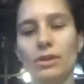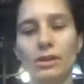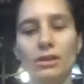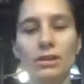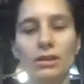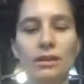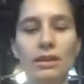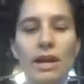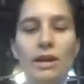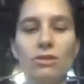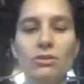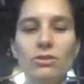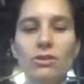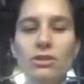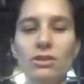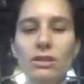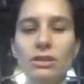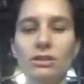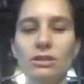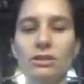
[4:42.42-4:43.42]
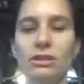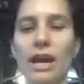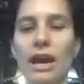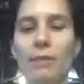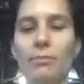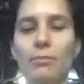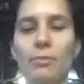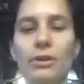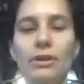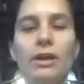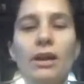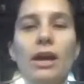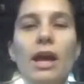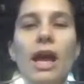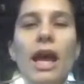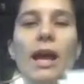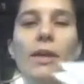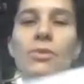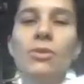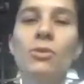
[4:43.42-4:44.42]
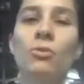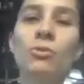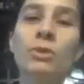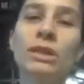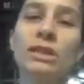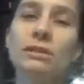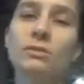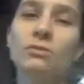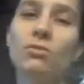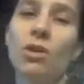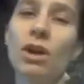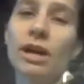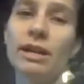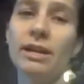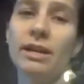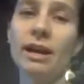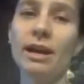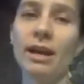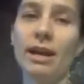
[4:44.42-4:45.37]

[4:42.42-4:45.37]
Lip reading: allow the things to happen. The reason why